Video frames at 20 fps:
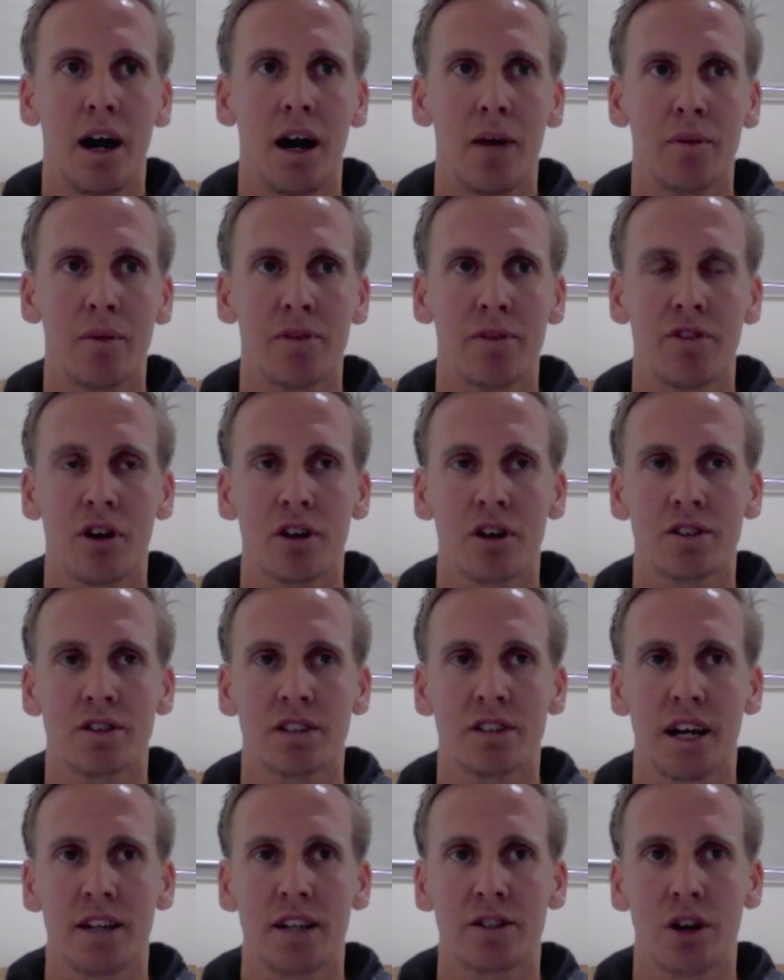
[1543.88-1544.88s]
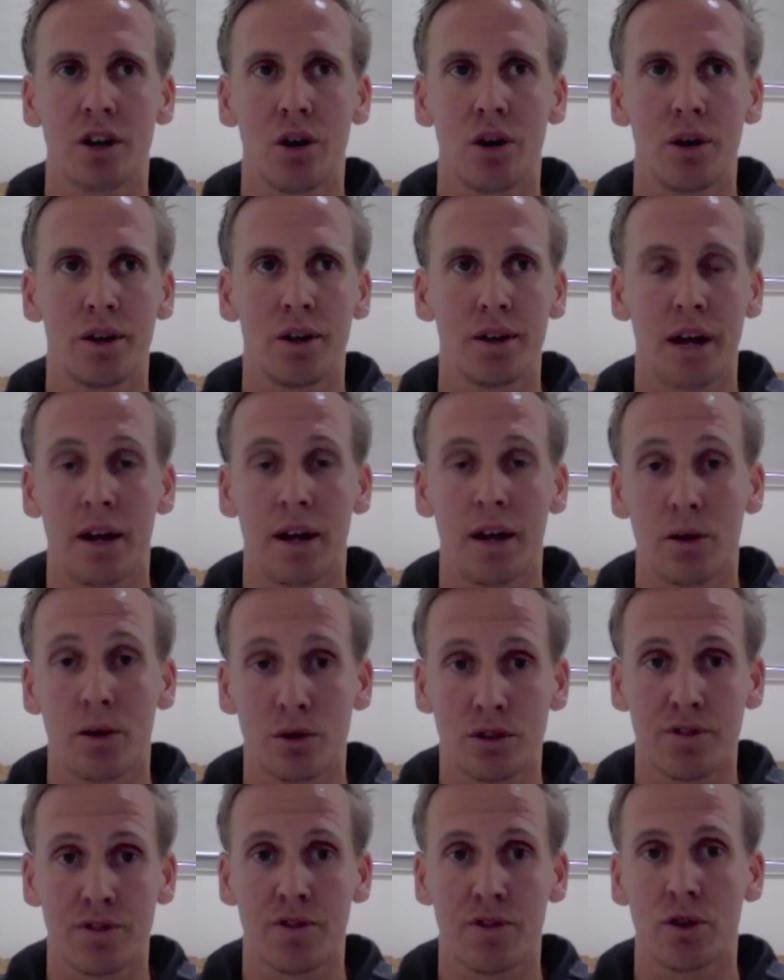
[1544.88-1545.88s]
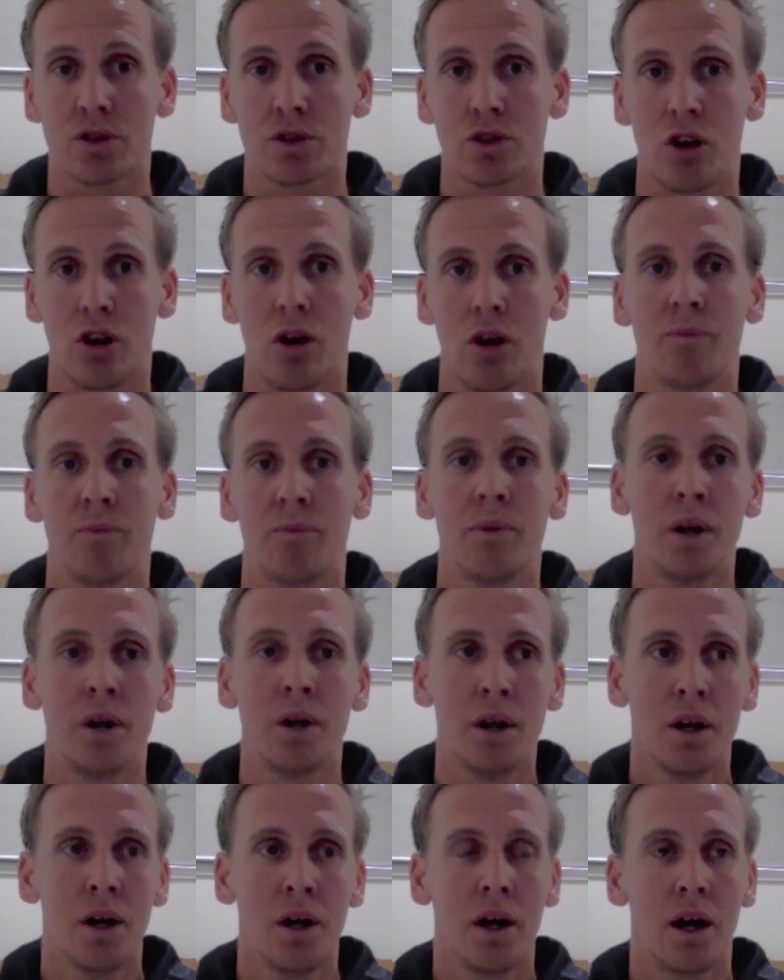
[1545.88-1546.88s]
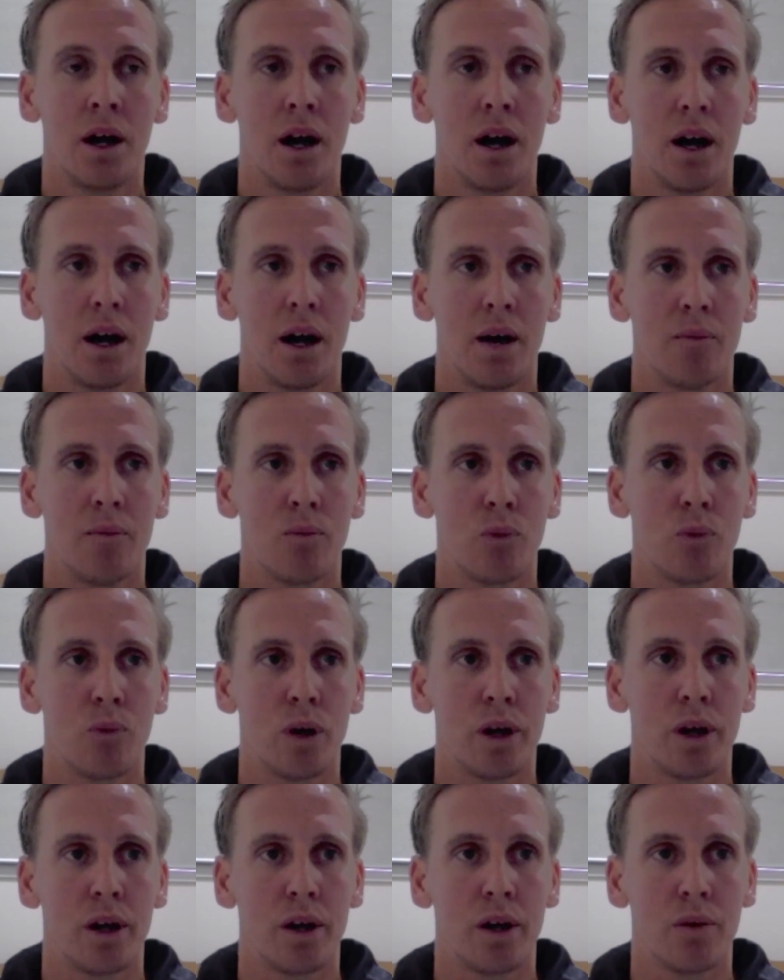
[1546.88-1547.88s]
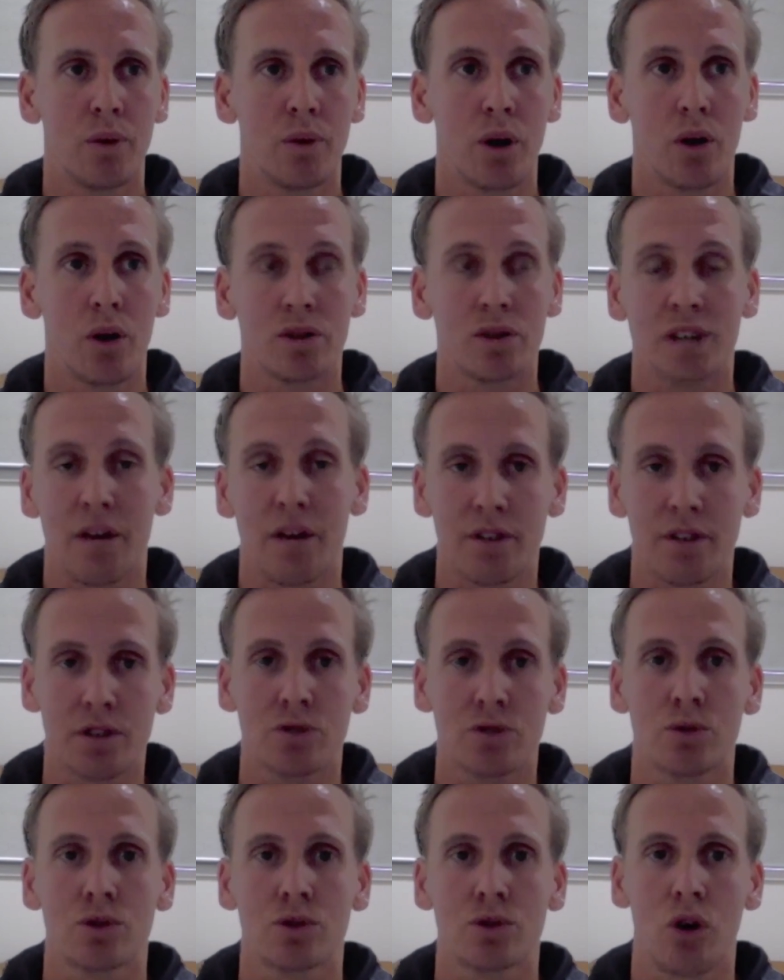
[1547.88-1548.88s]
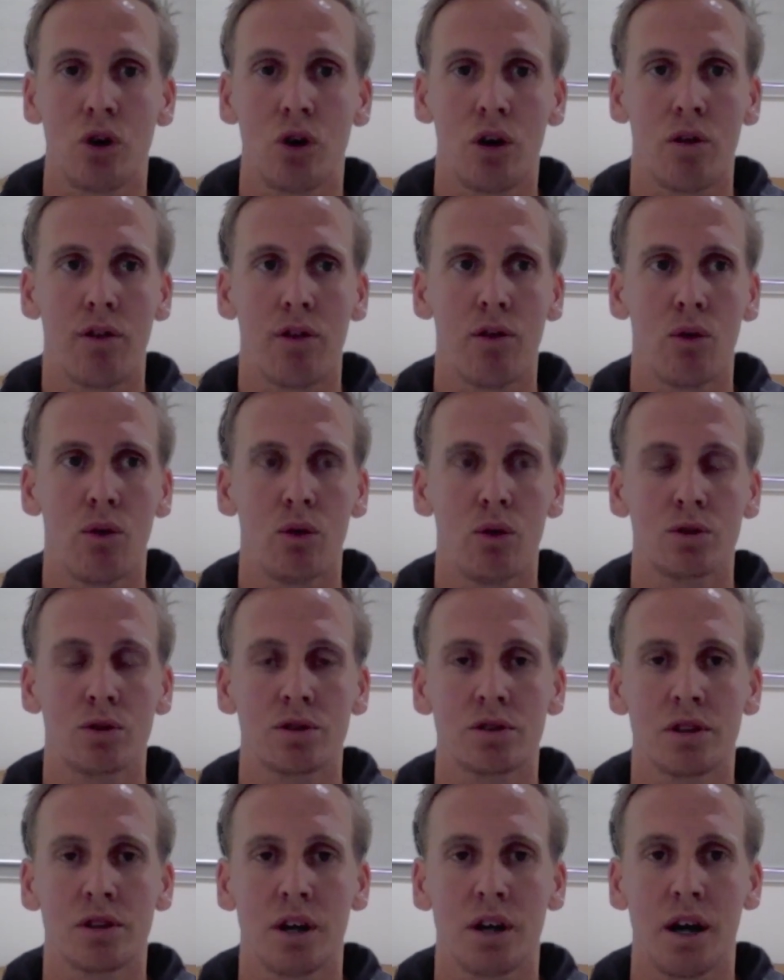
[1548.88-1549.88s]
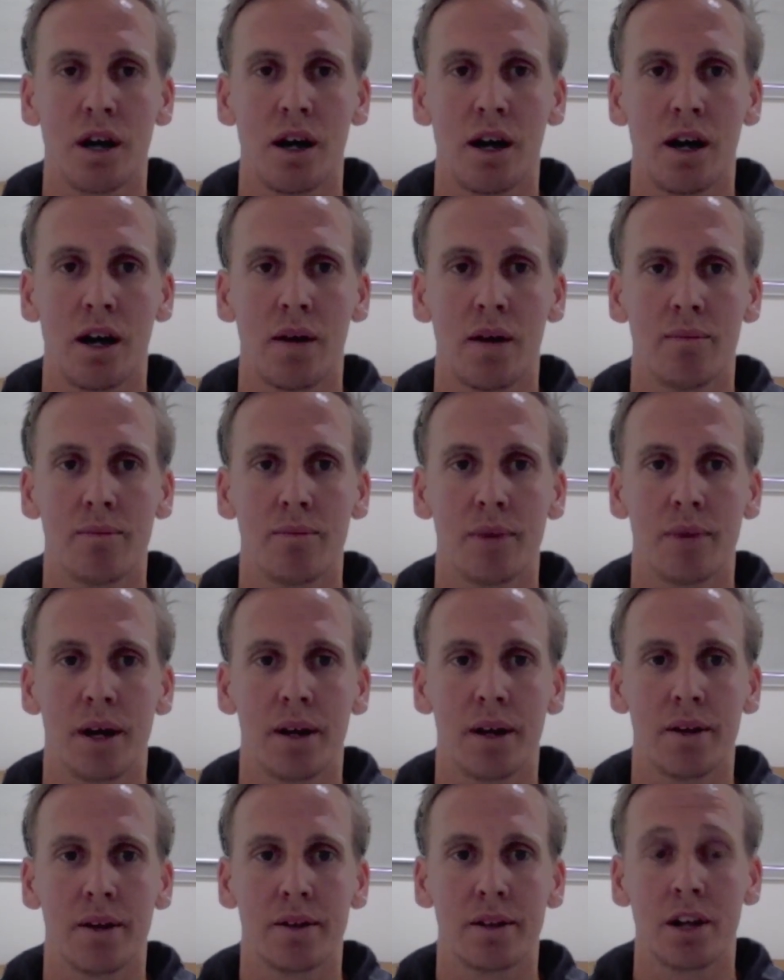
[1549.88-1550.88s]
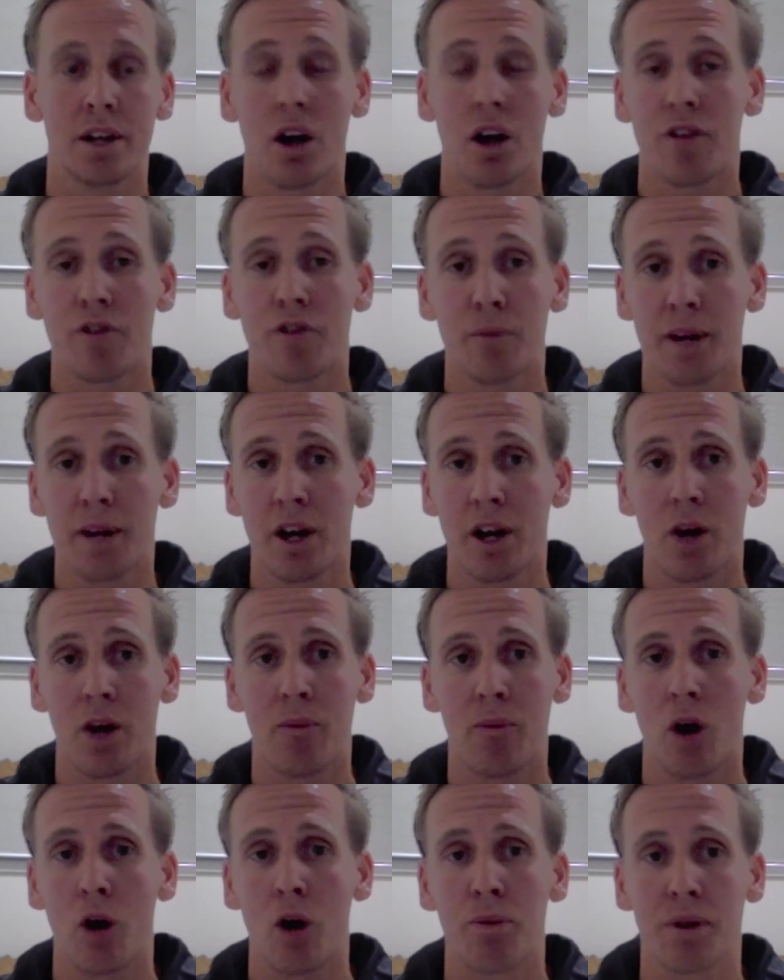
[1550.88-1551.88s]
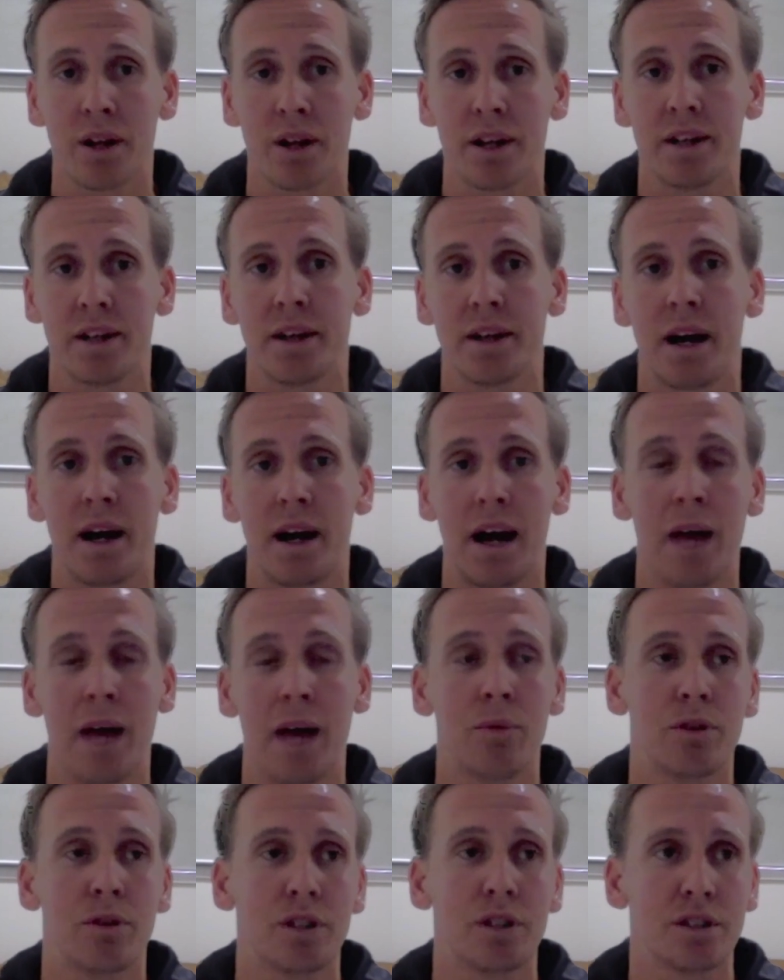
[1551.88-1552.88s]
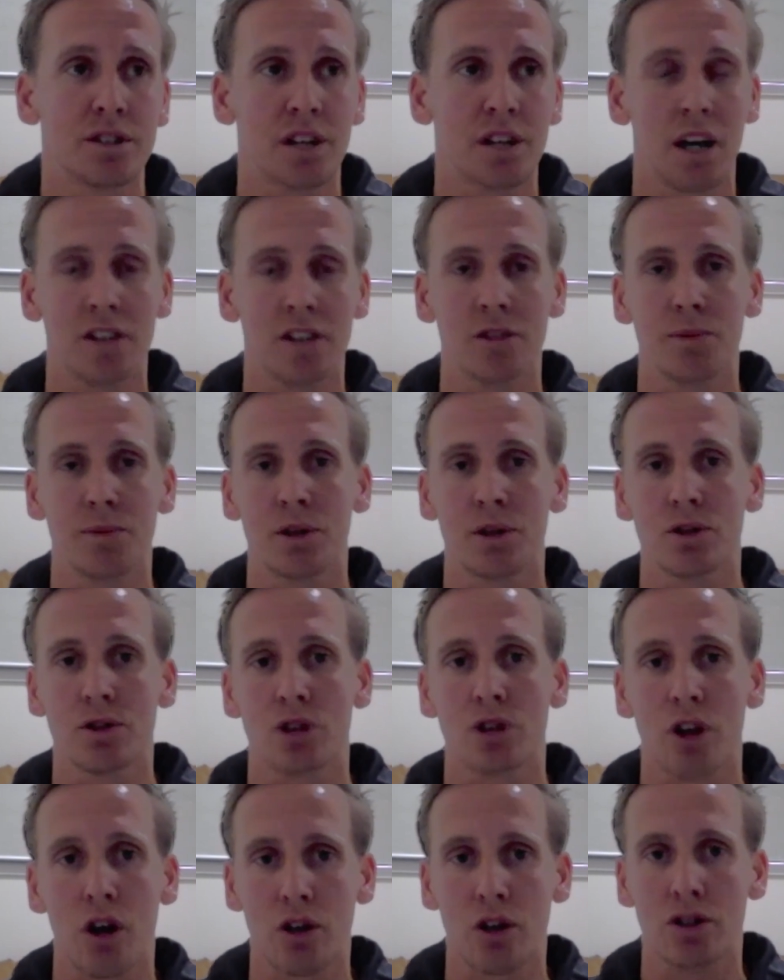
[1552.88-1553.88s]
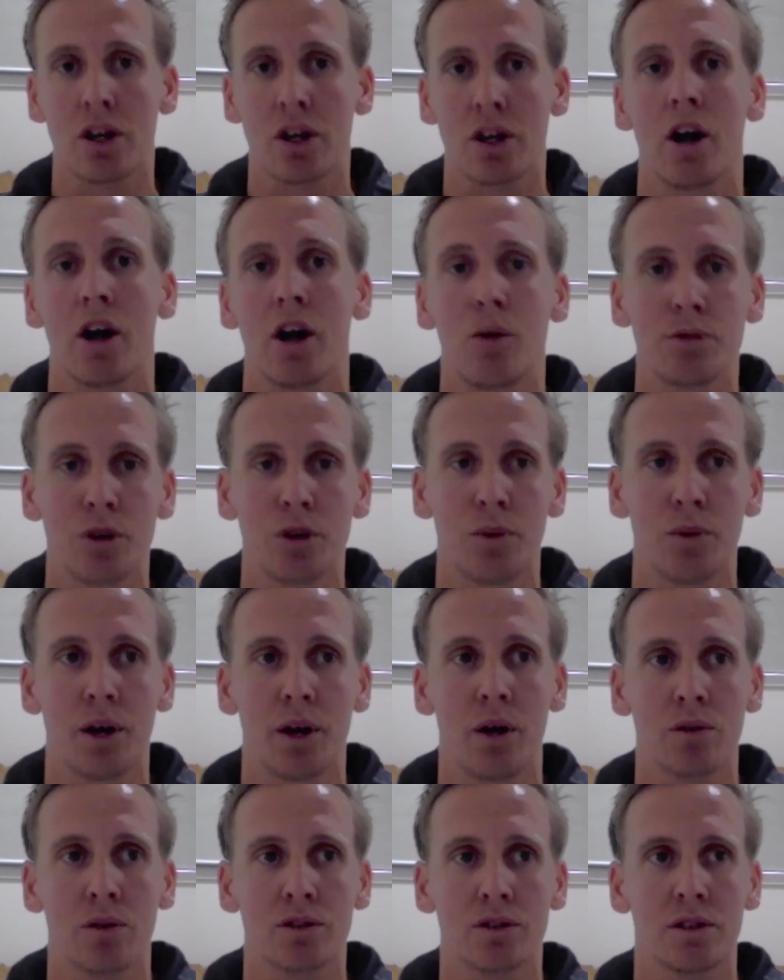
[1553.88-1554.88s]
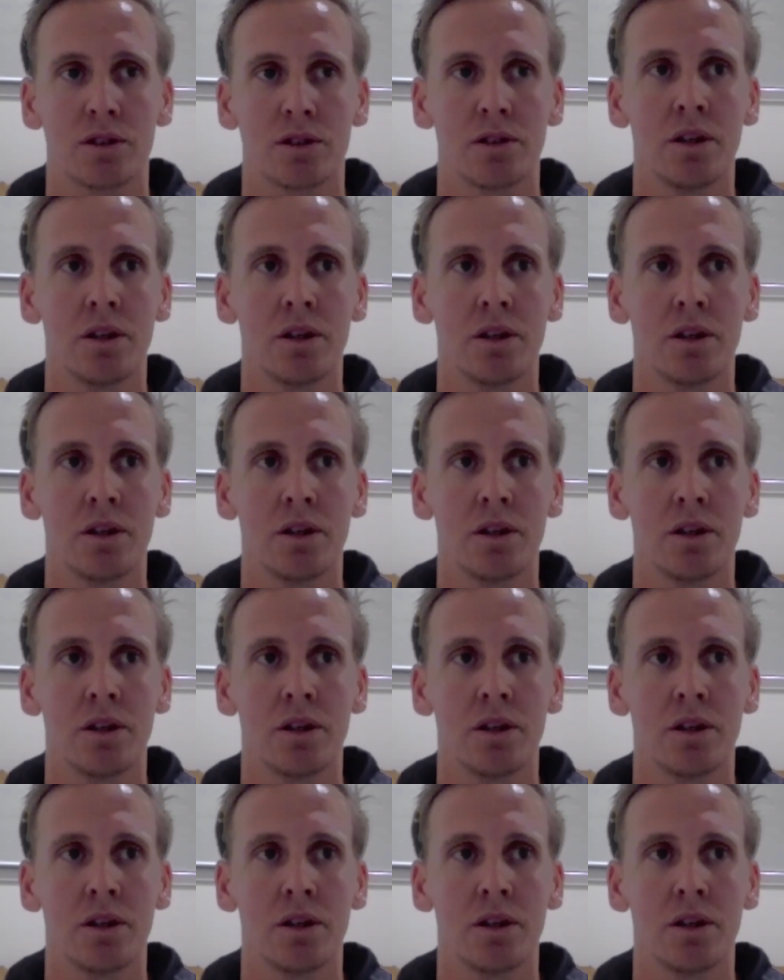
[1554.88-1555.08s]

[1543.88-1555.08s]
if I can say so. And it was the first time where I was having suicidal thoughts. And, you know, for me, I'm openly able to discuss it because I know it's going to help someone else. And